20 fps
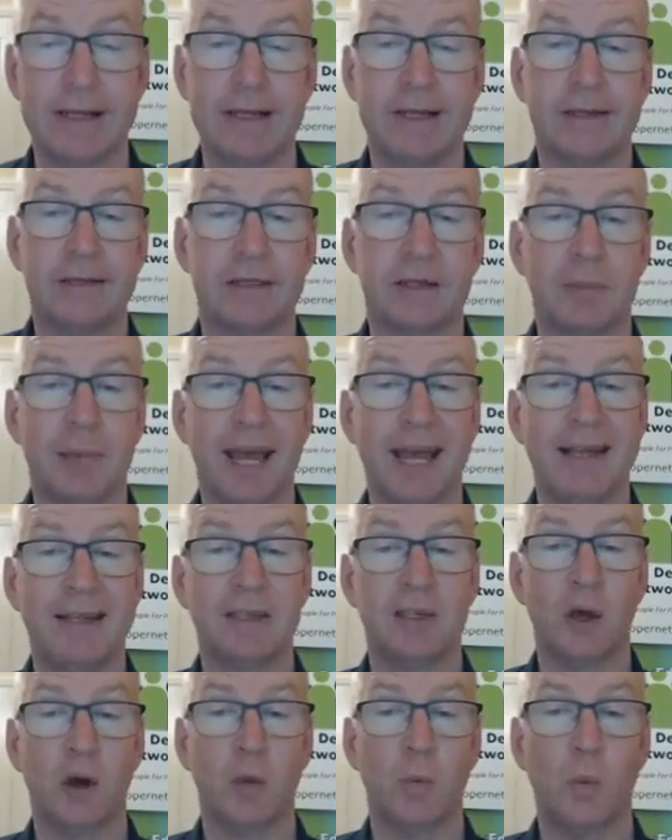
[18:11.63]

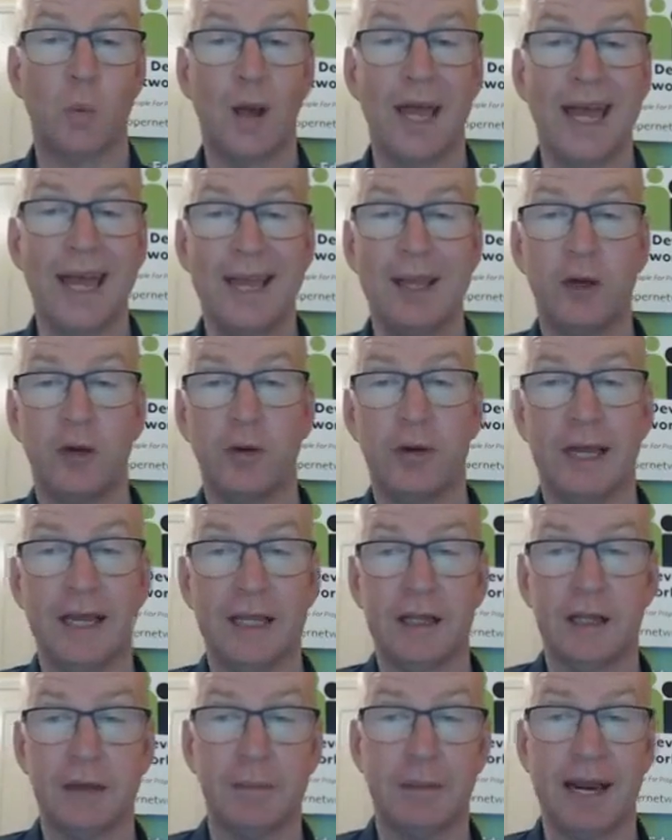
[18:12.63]
Depends on where you
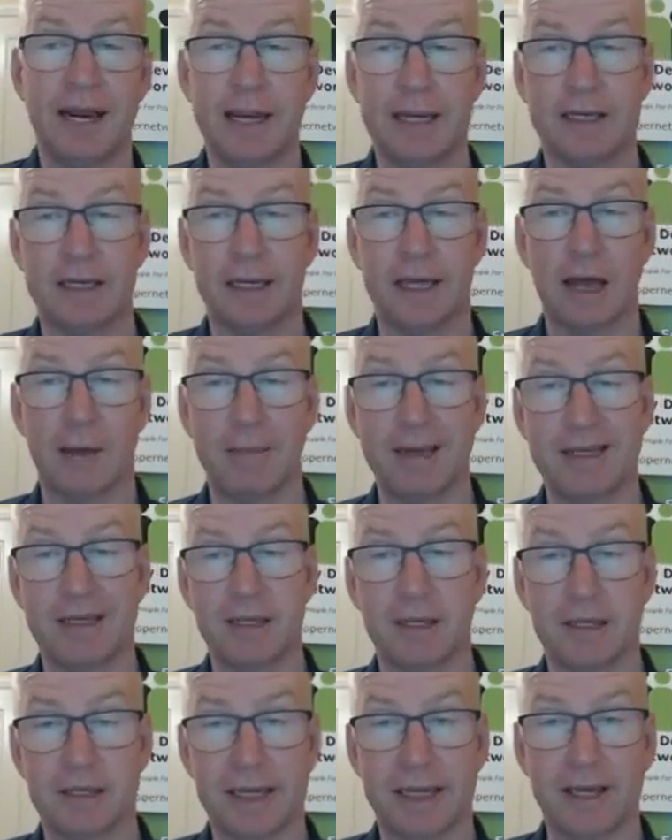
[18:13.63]
need the money to come into
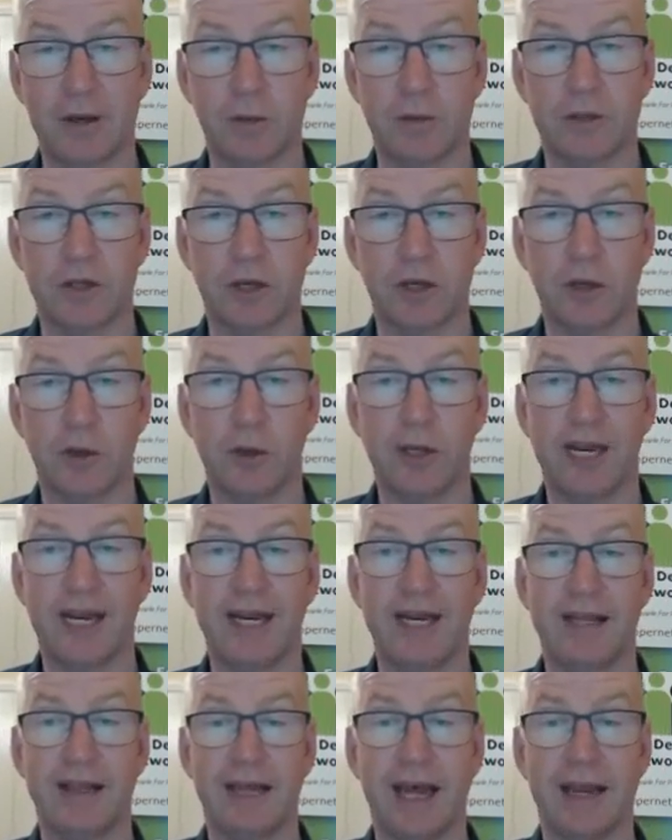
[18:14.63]
the deal. So you're
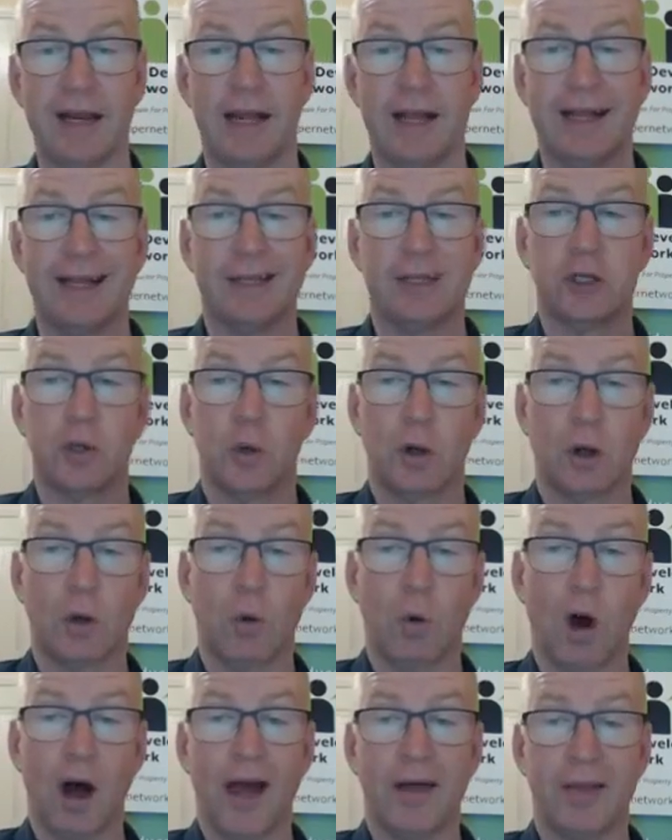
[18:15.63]
needing that to
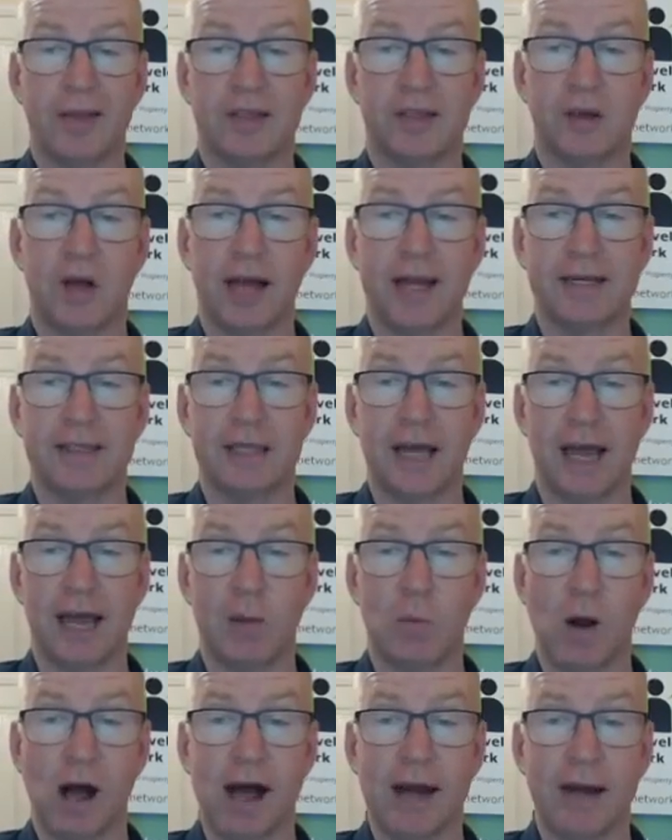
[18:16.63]
acquire the site day
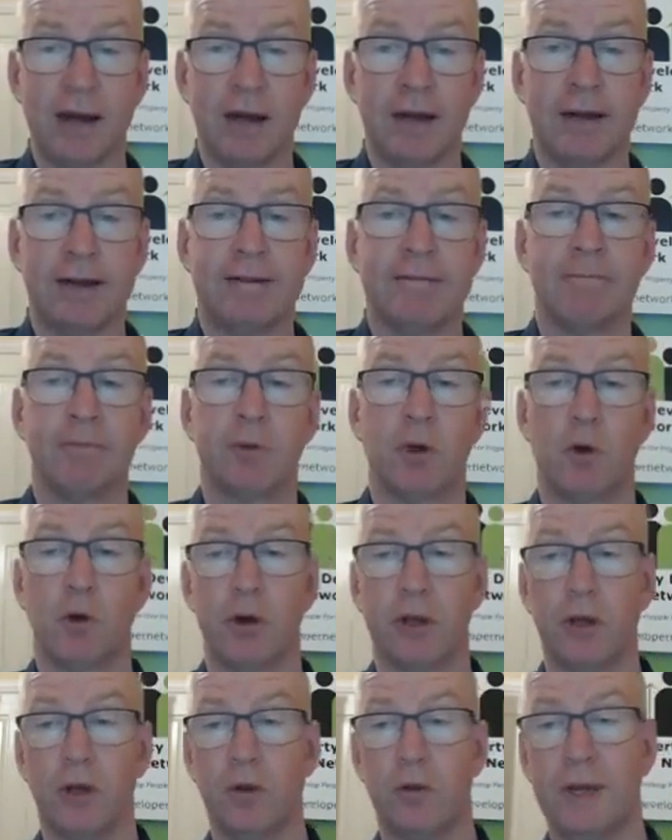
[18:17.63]
one, or are
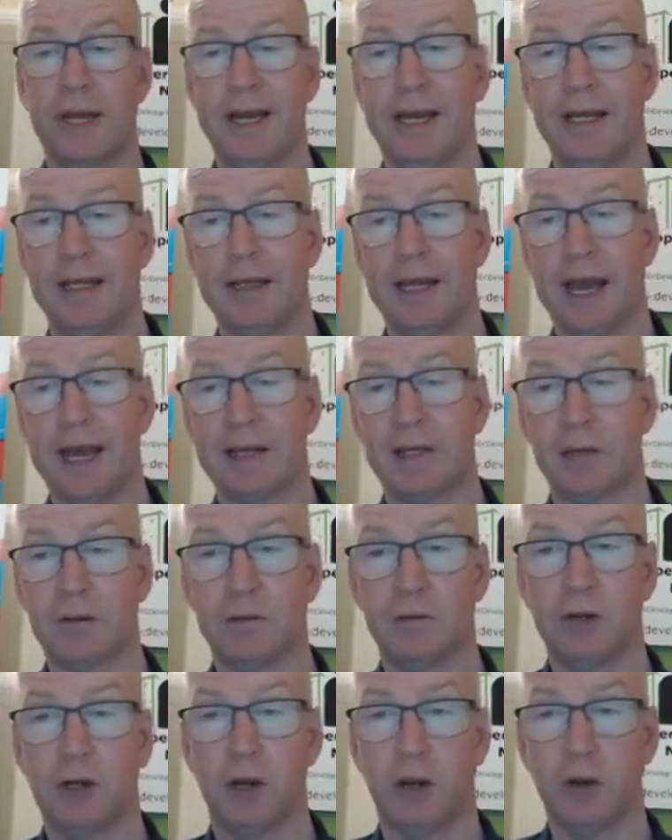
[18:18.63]
you needing that,
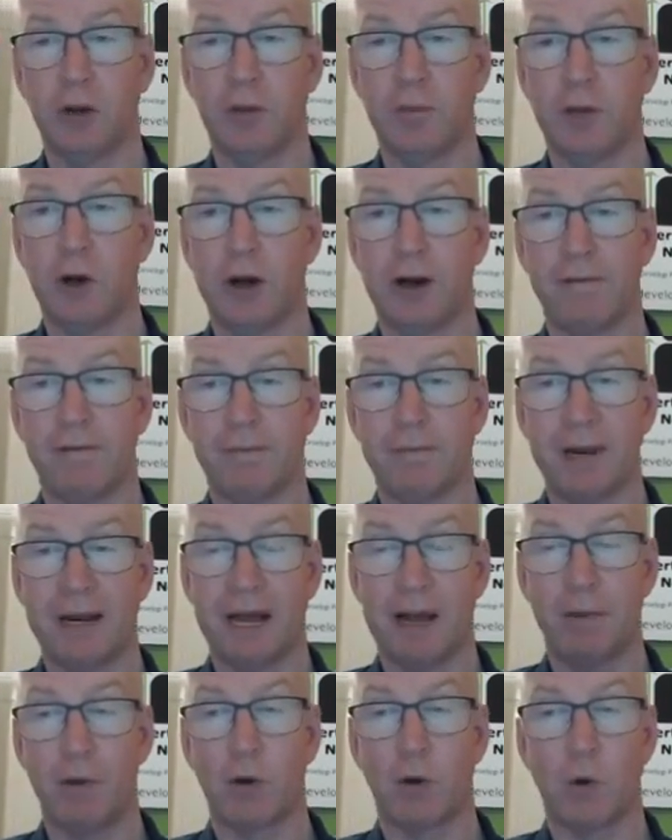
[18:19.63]
you know, you might have been
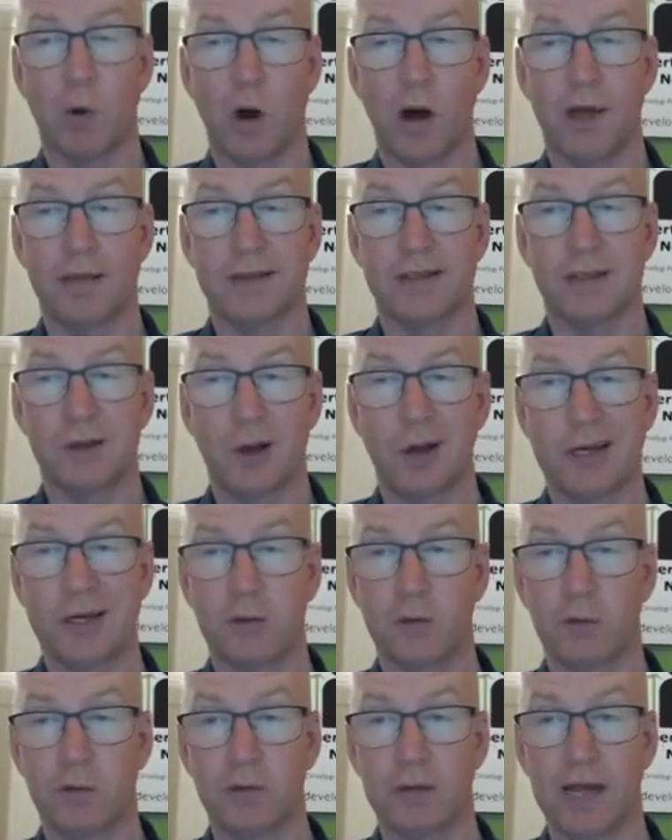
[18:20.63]
able to acquire the site,
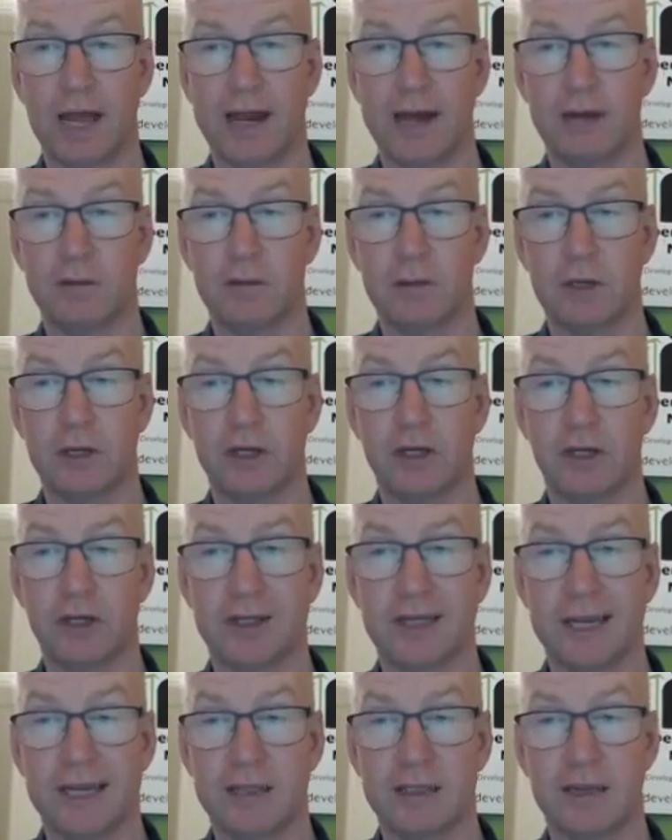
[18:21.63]
and you
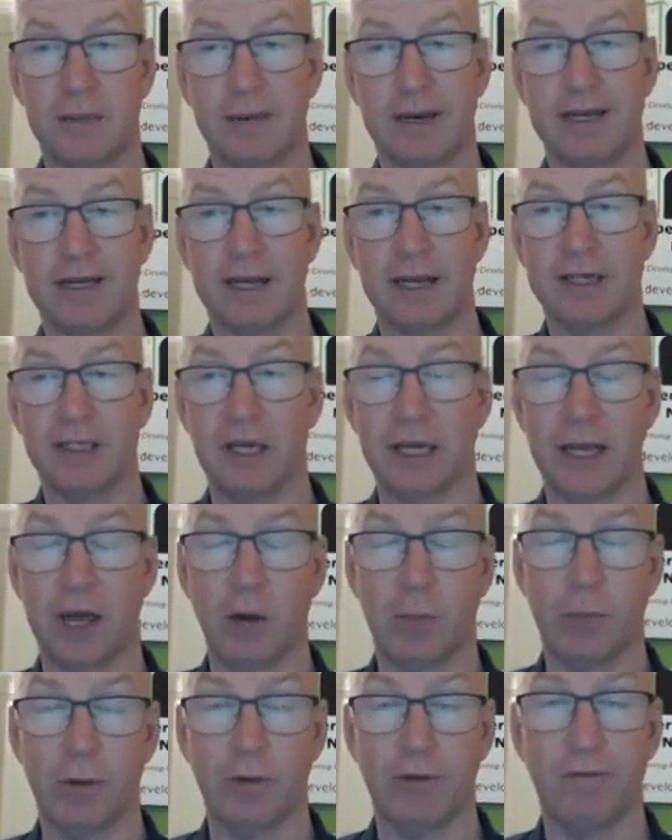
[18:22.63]
just need somebody to actually
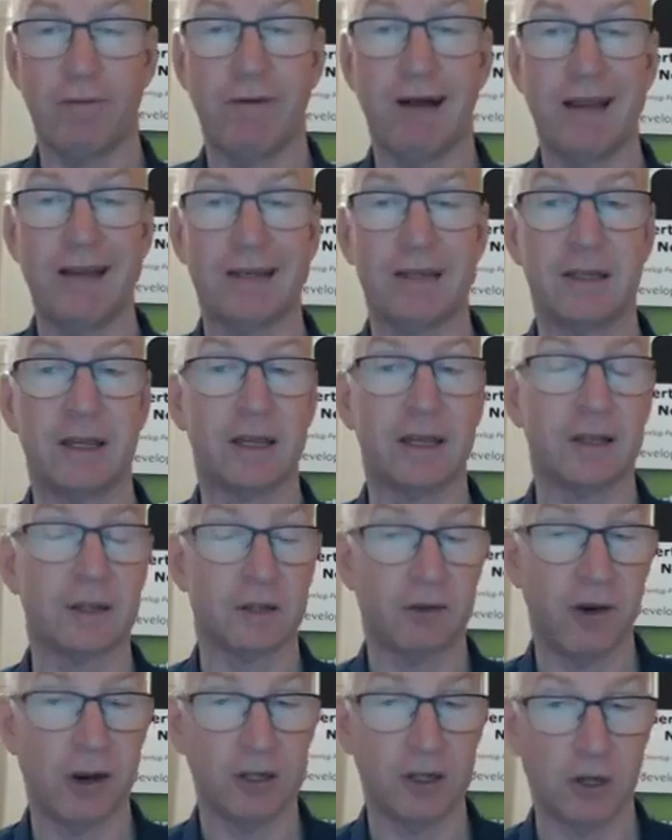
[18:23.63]
help you fund the
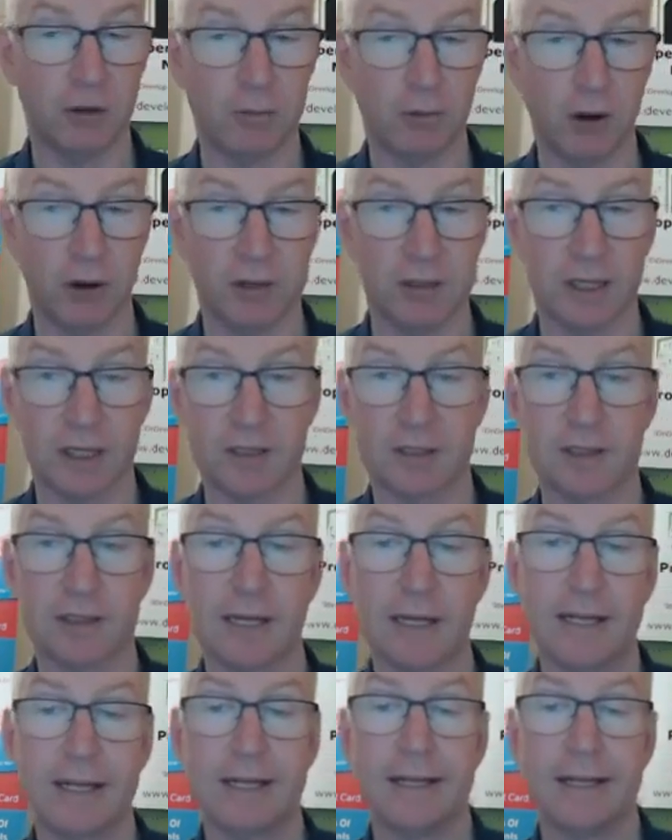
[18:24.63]
construction process.